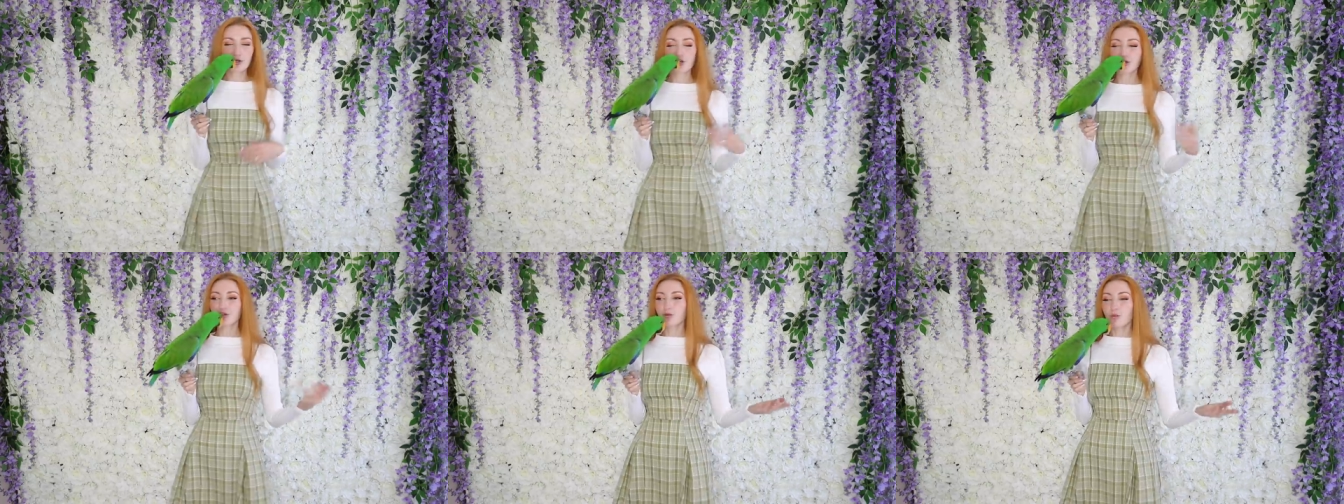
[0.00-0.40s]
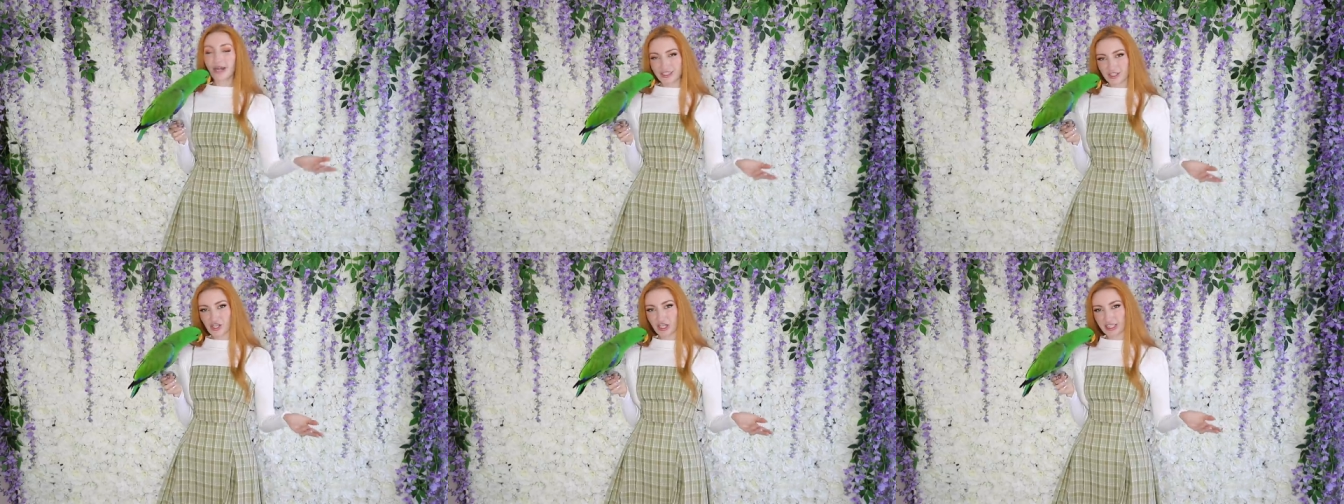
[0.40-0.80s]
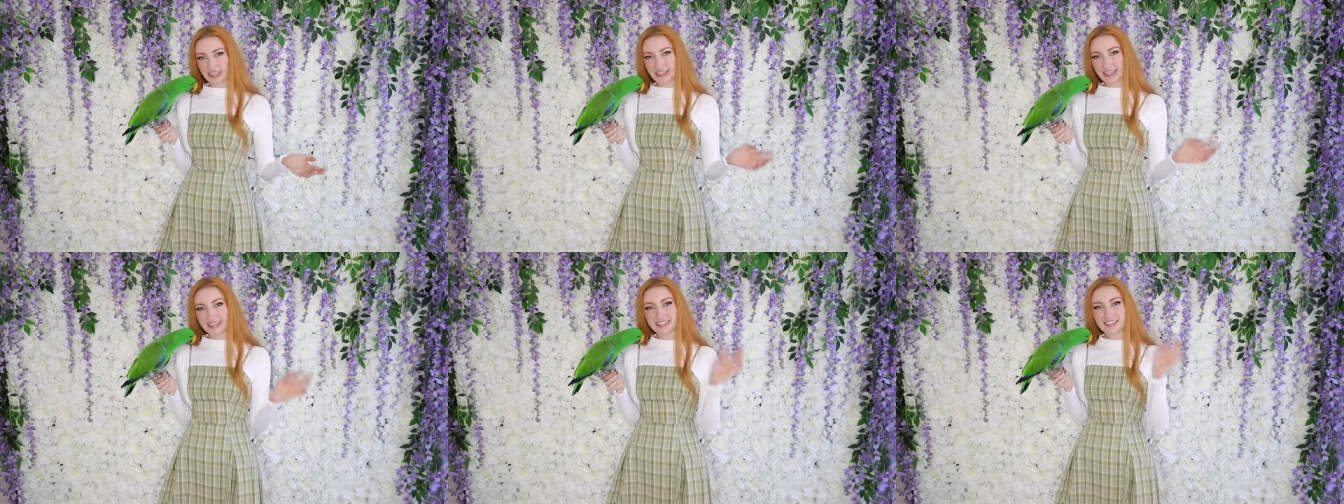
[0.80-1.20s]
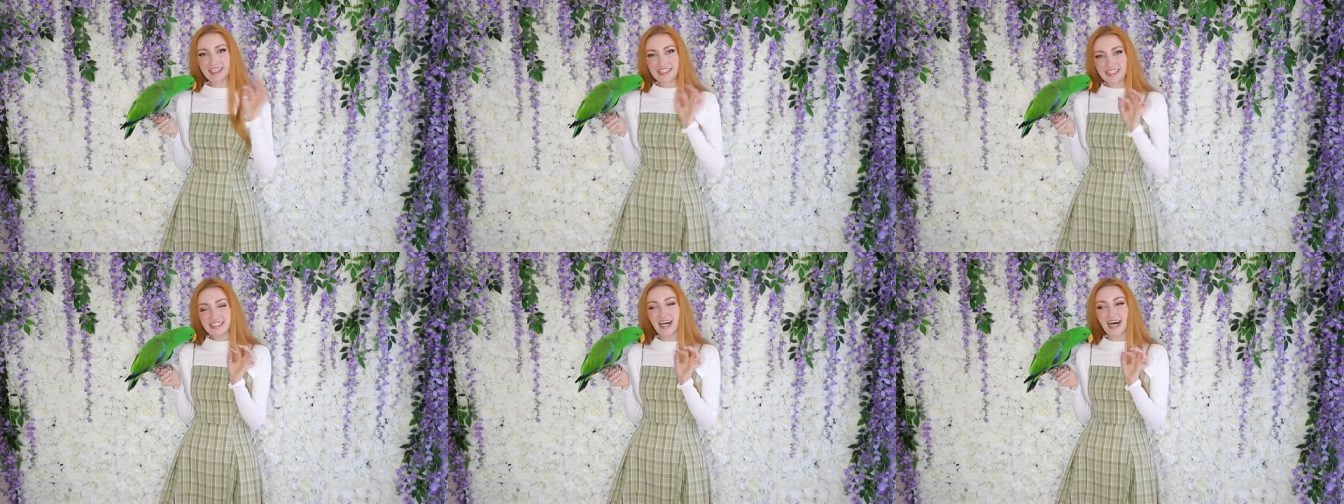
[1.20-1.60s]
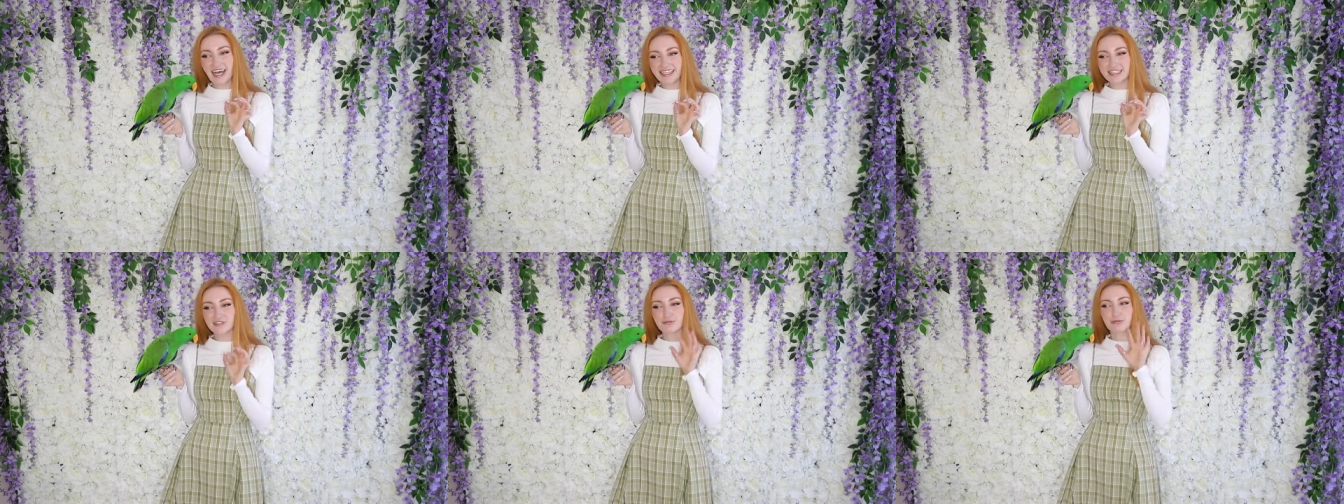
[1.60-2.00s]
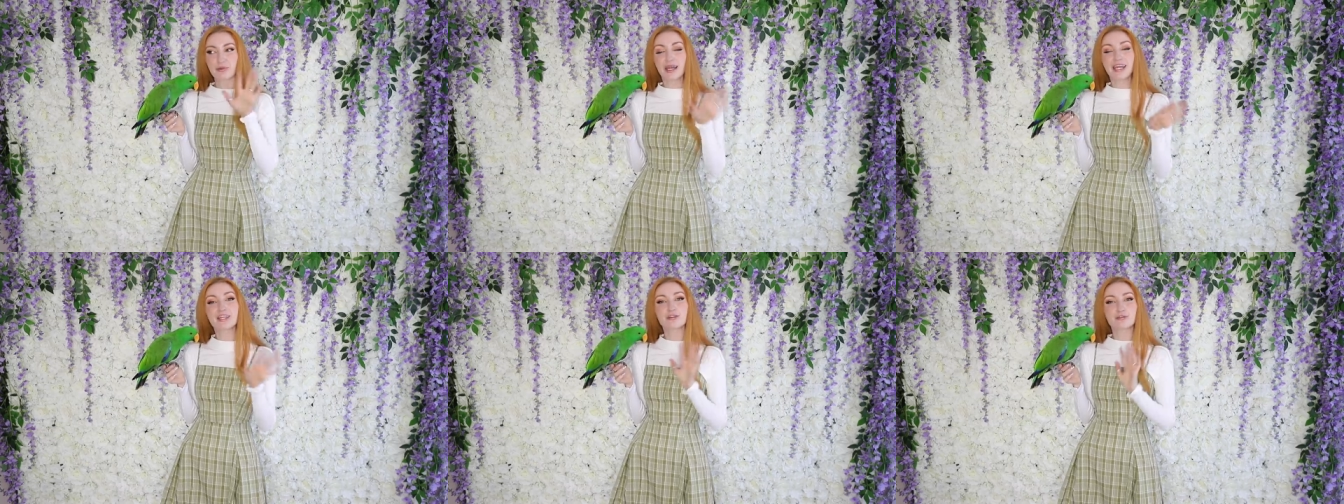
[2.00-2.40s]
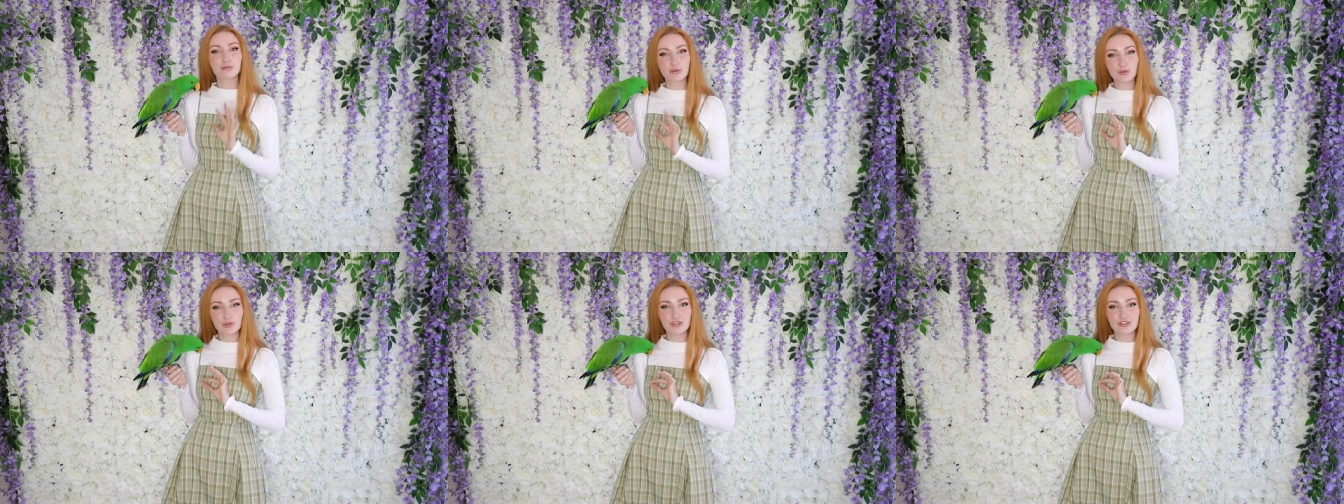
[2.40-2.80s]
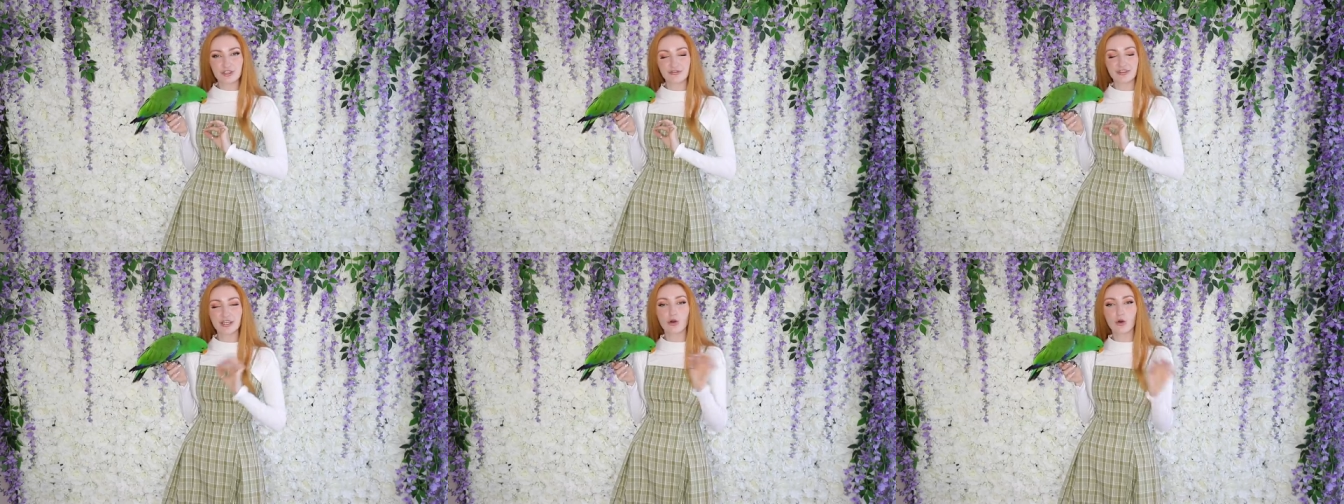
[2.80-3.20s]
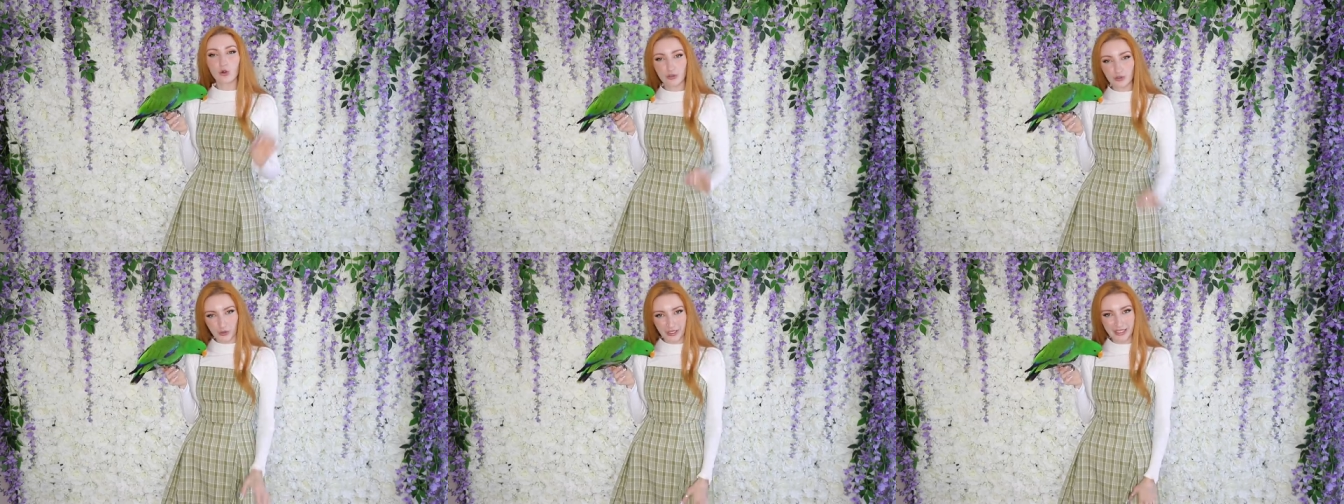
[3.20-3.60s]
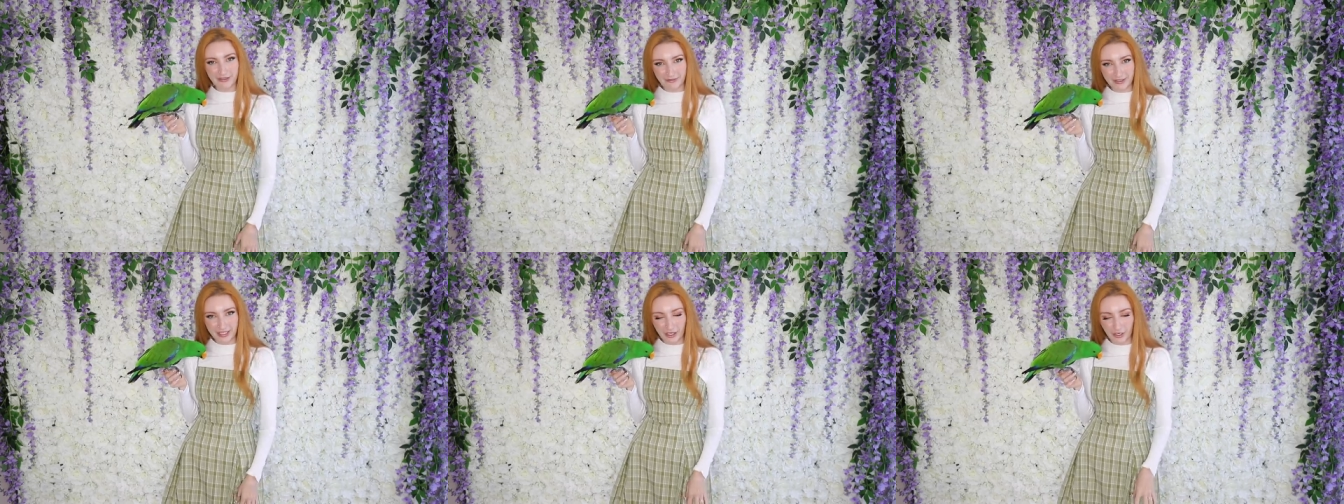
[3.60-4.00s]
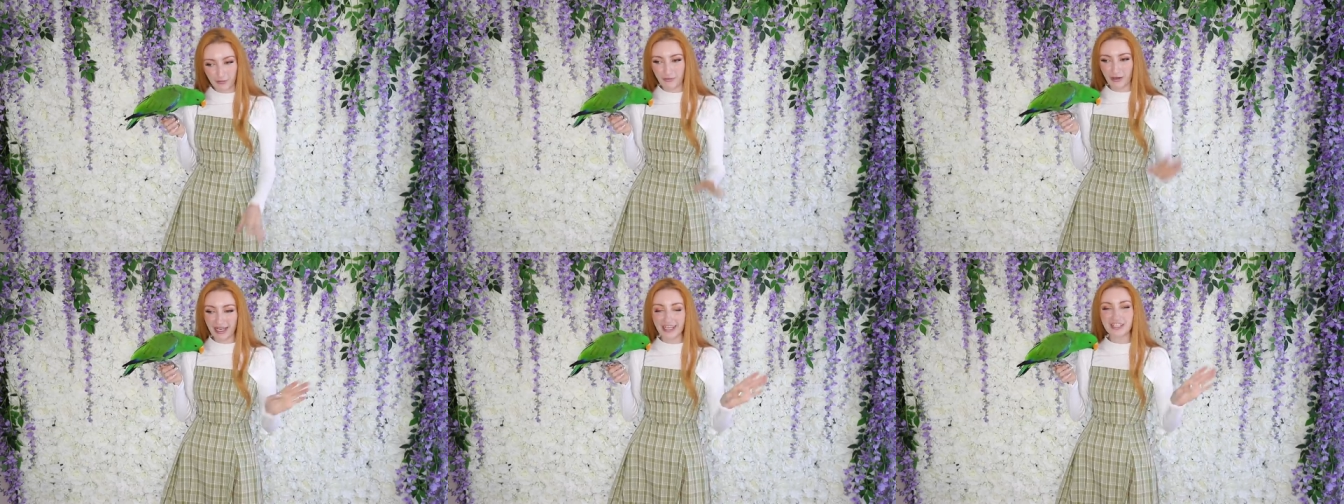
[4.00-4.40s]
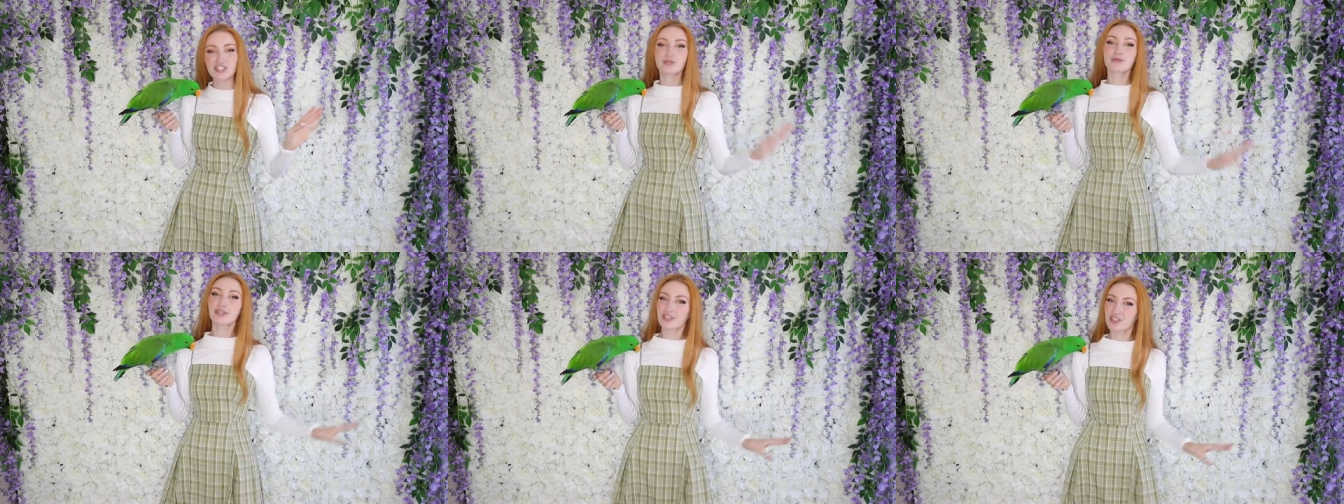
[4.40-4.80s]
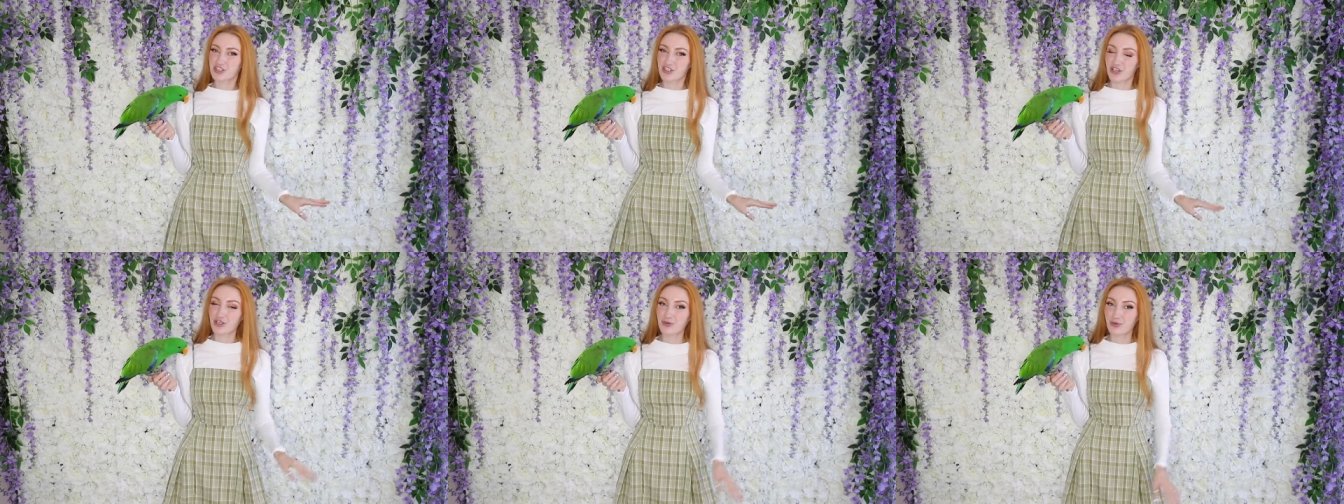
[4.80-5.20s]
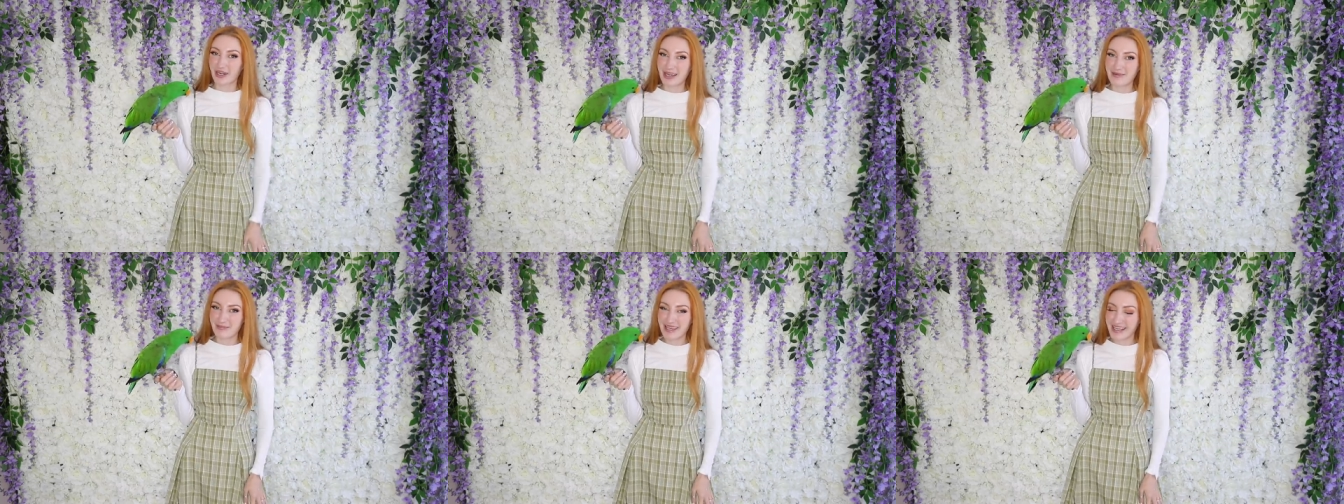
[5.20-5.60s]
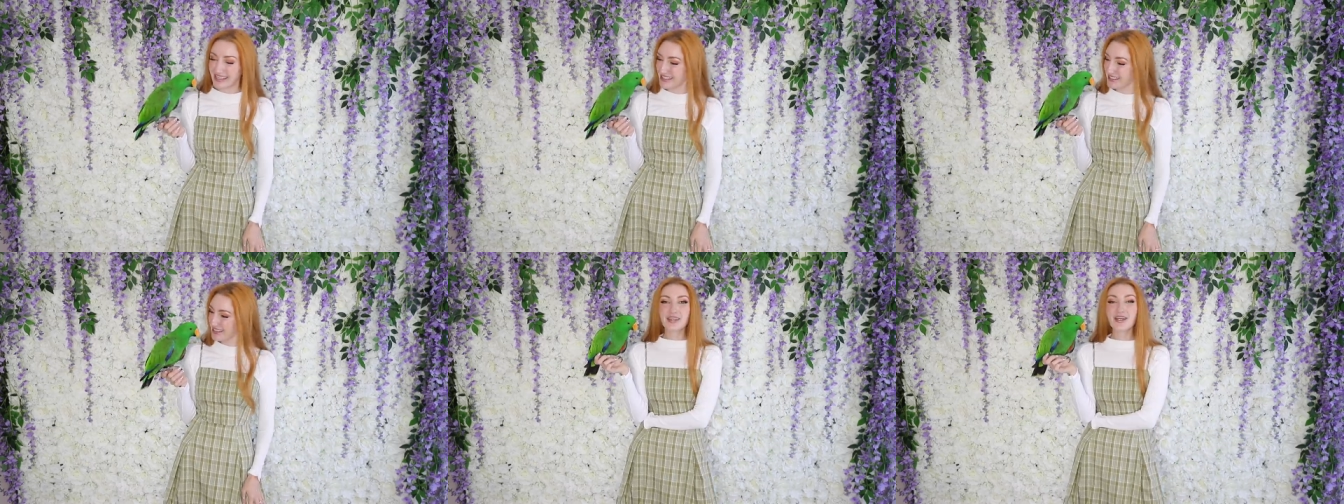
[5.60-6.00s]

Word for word: Putting on the white turtleneck does kind of break the rules of the all green video, but I just wanted to show you what I mean.